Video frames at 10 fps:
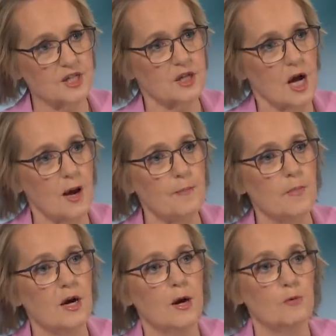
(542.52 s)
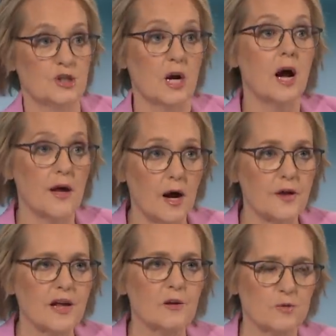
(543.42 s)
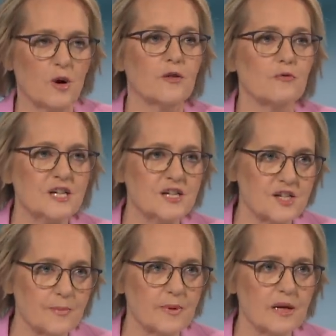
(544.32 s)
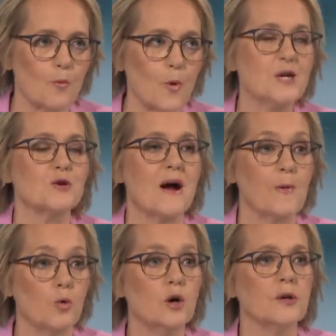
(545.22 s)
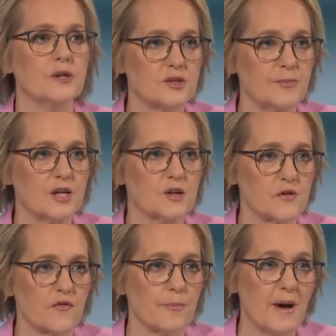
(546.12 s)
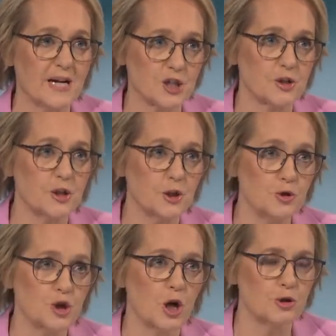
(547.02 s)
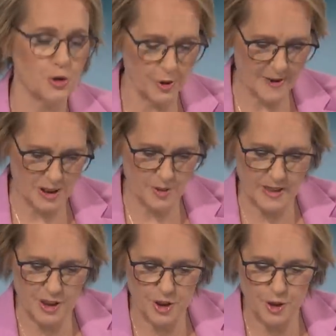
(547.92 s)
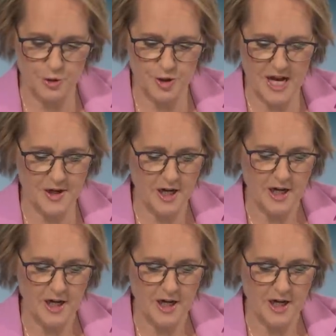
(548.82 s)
it, which I think is one of the reasons it went around the world, is because of the passion that you showed during that speech. And you said,